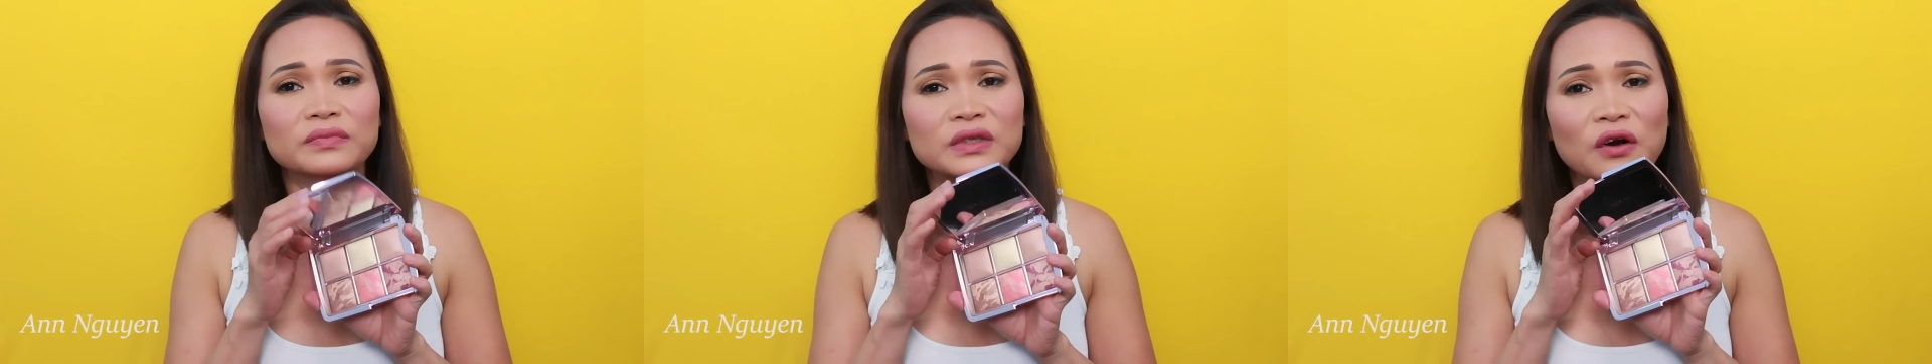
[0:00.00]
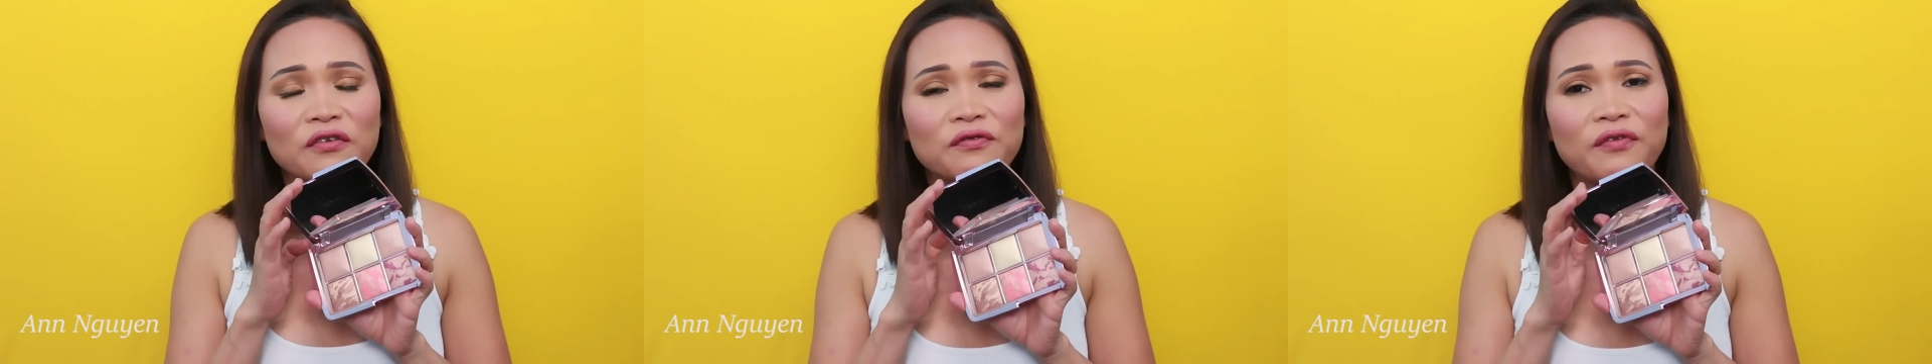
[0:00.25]

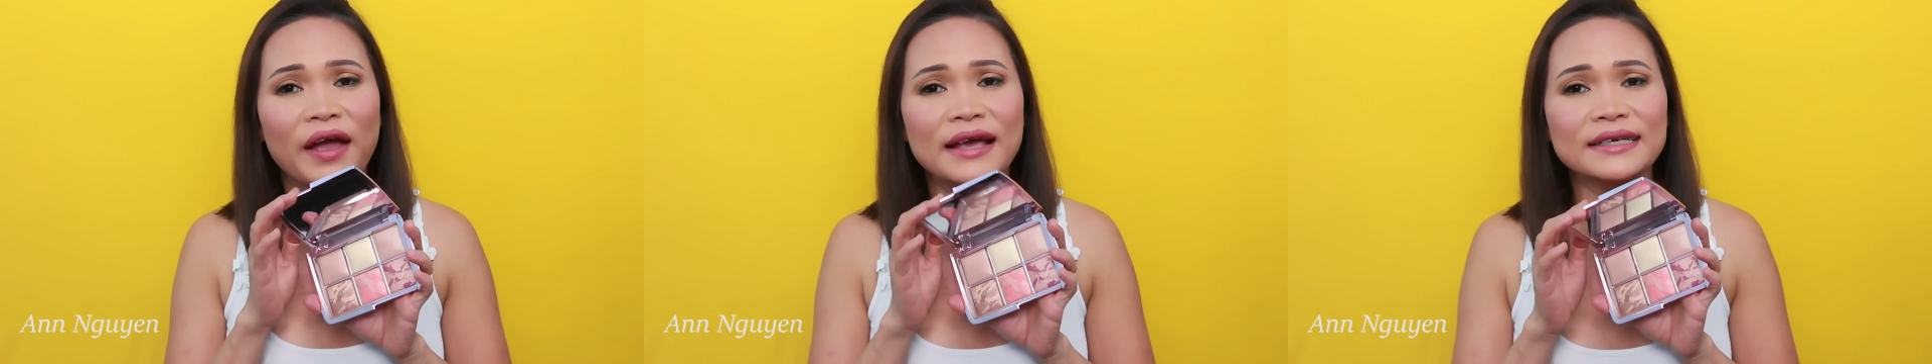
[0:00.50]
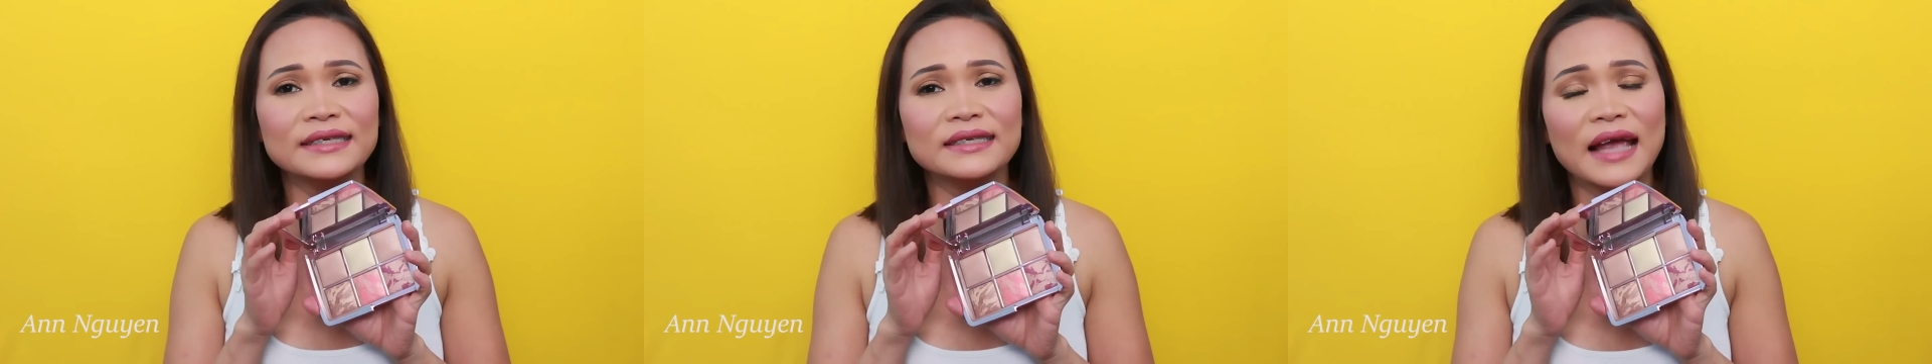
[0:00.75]
your
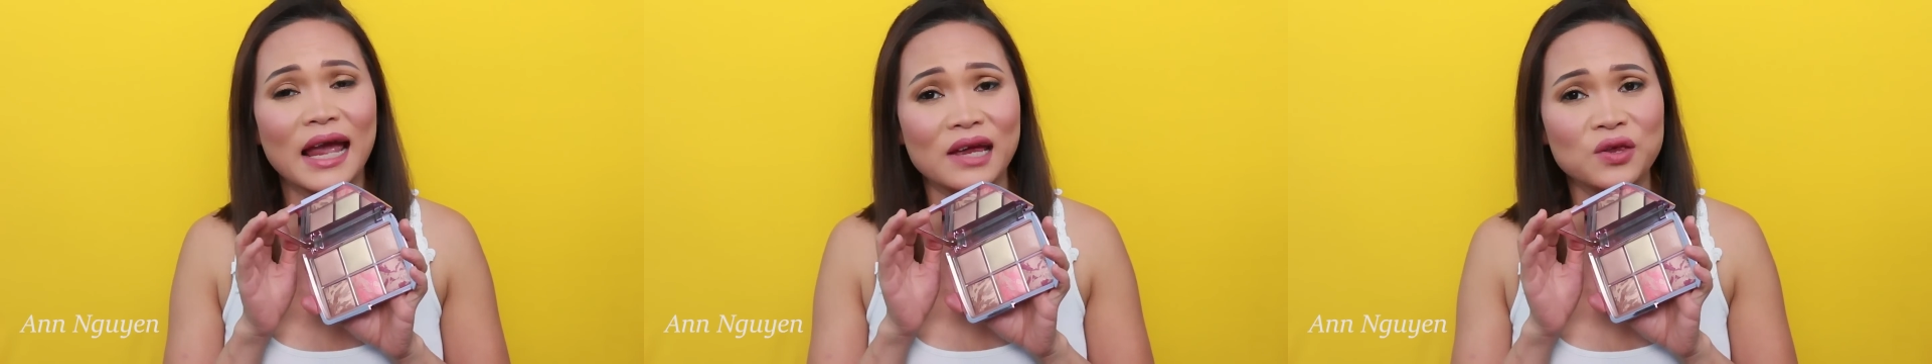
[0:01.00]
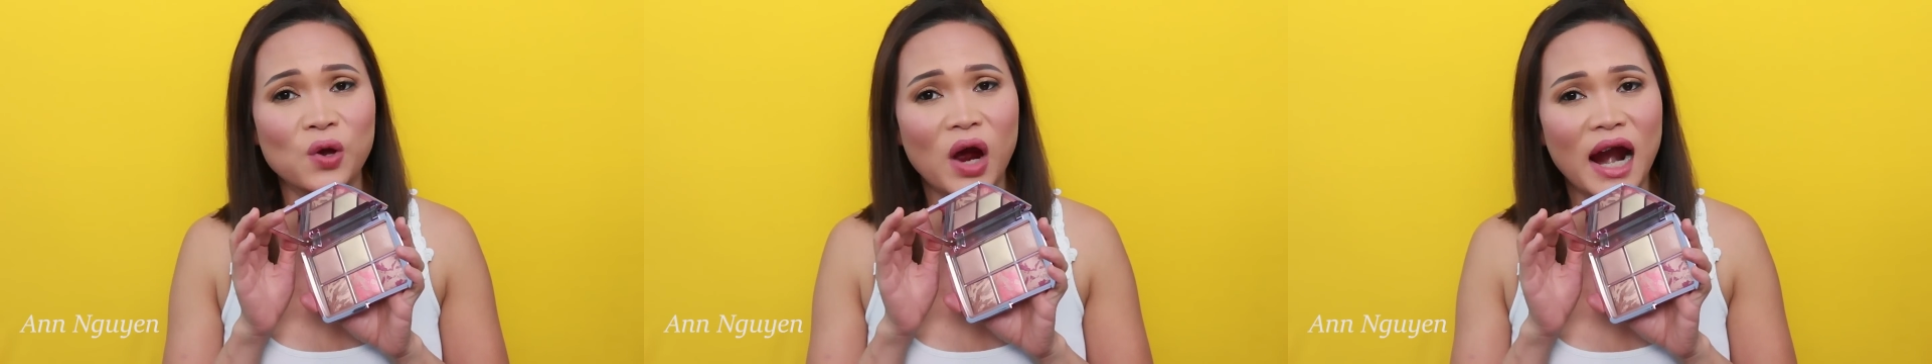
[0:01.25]
face
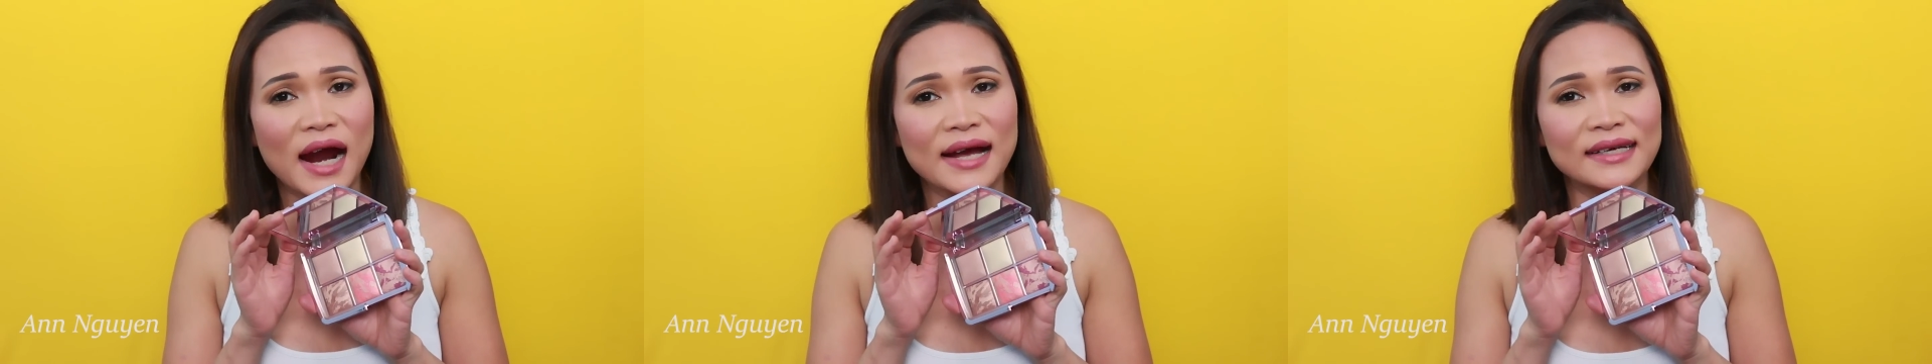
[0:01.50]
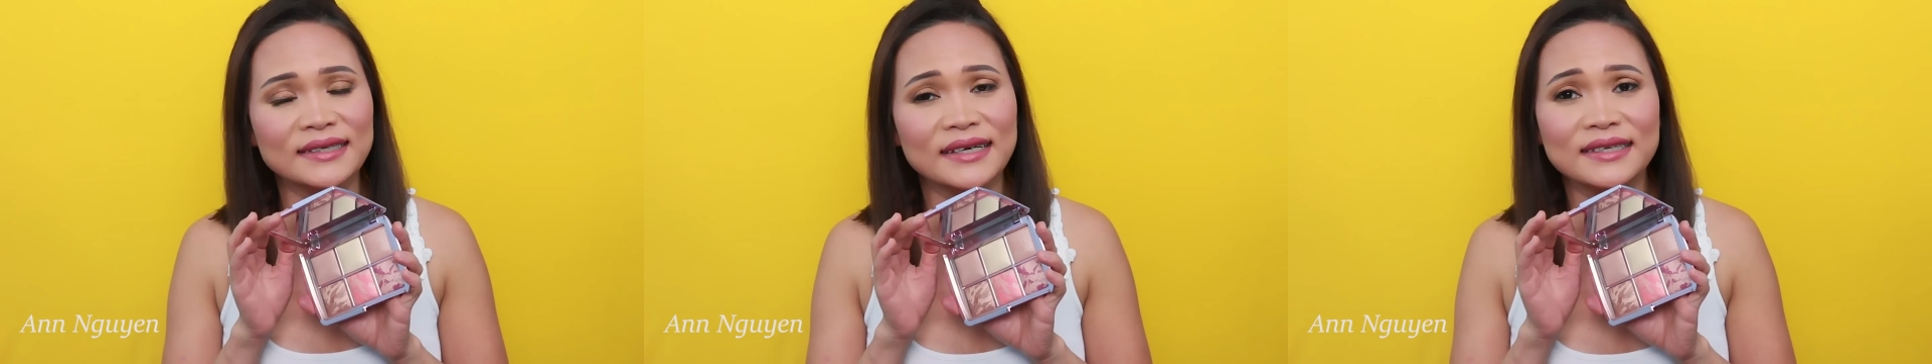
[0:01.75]
and your
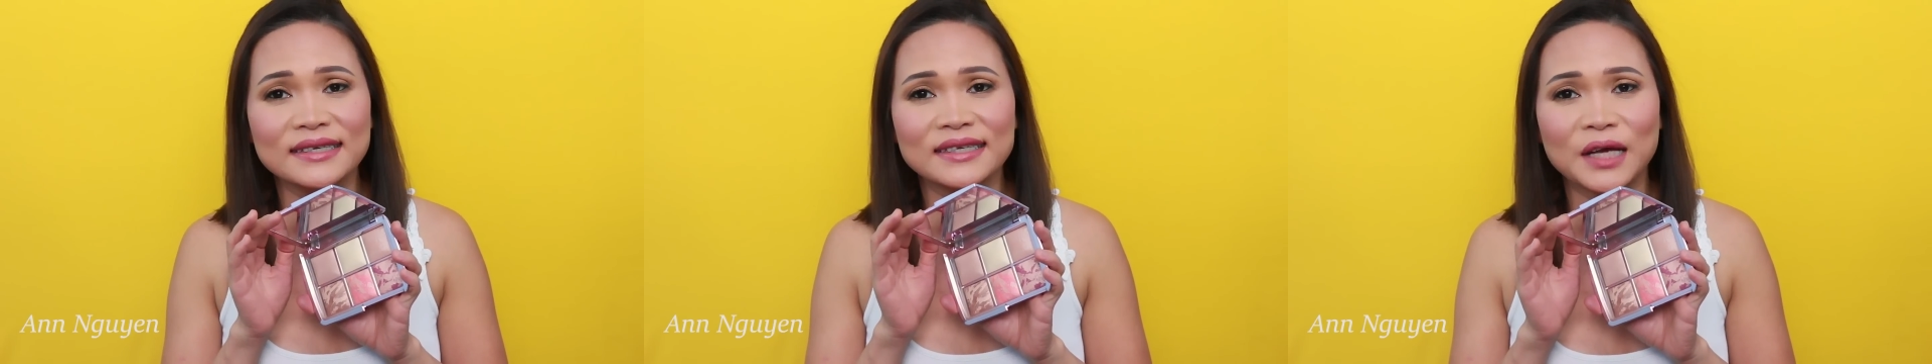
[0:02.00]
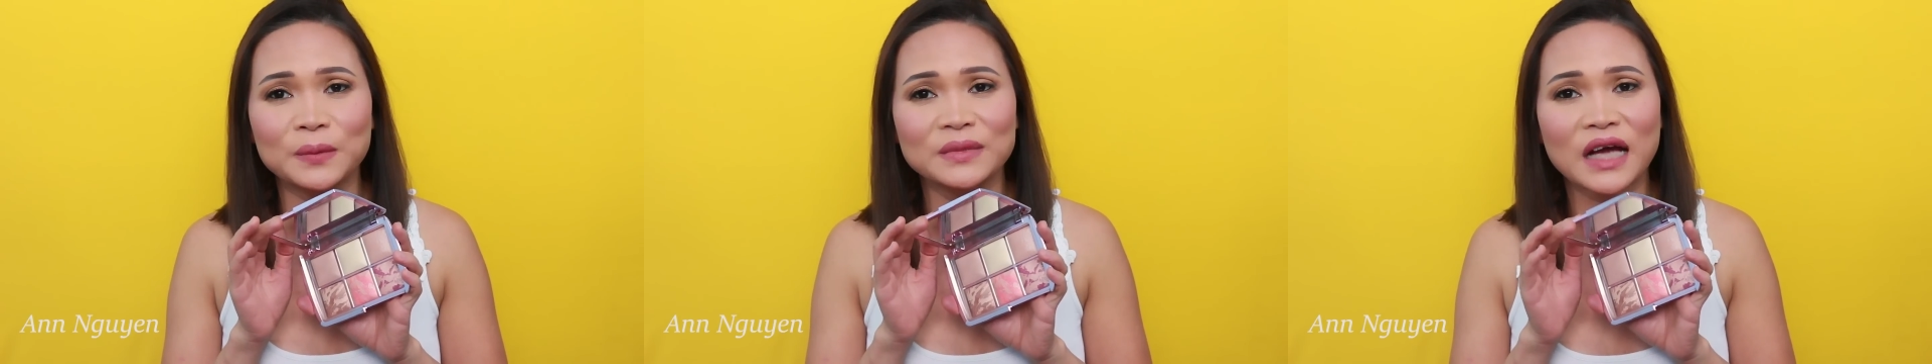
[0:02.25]
eyes at the
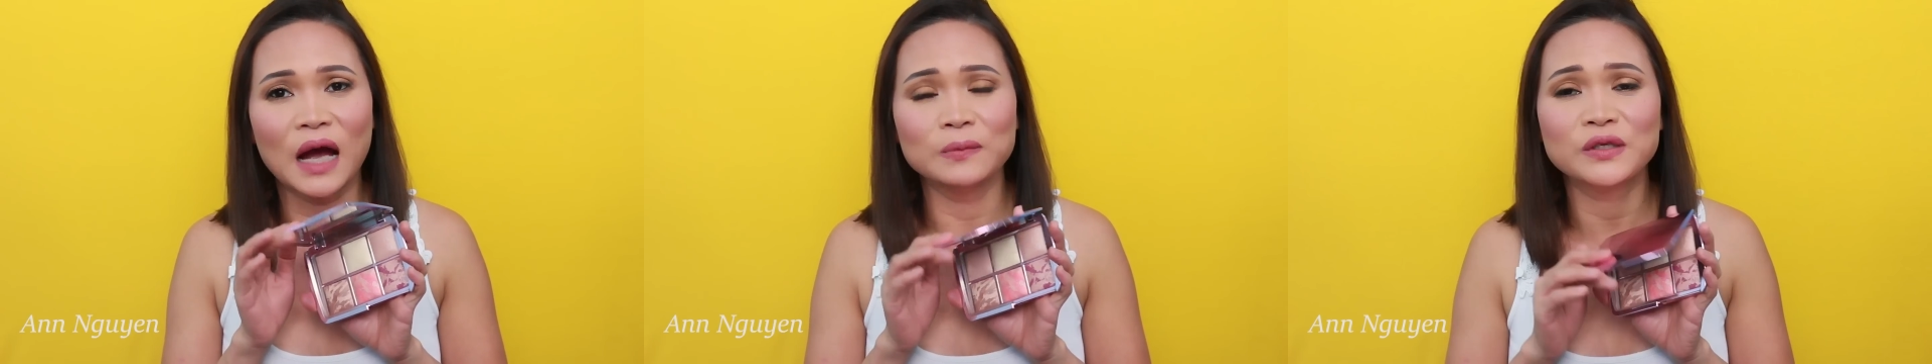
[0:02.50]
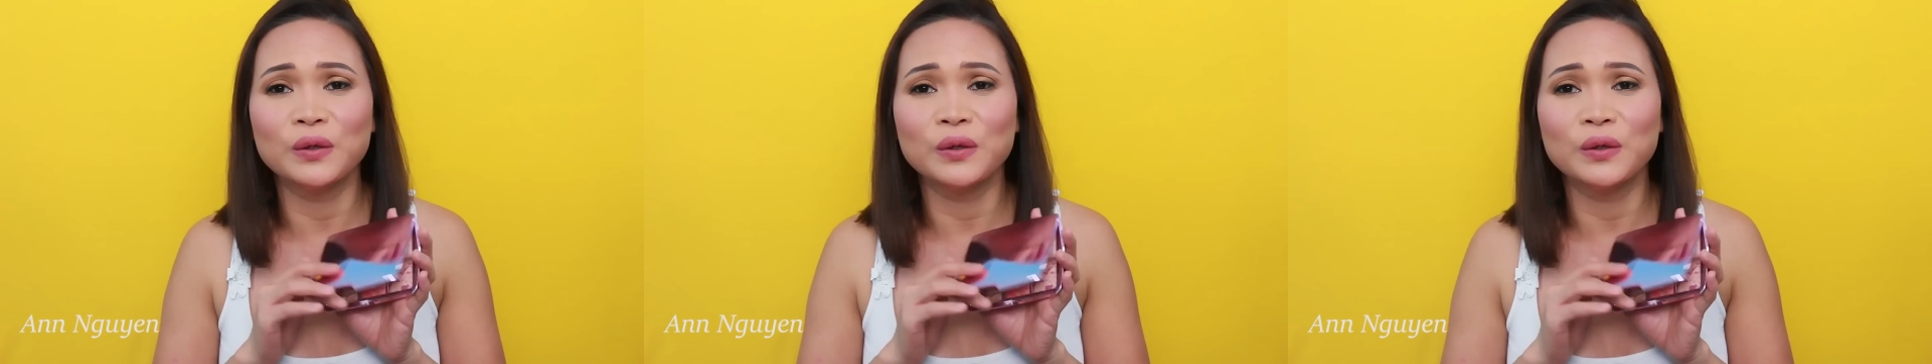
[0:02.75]
same time,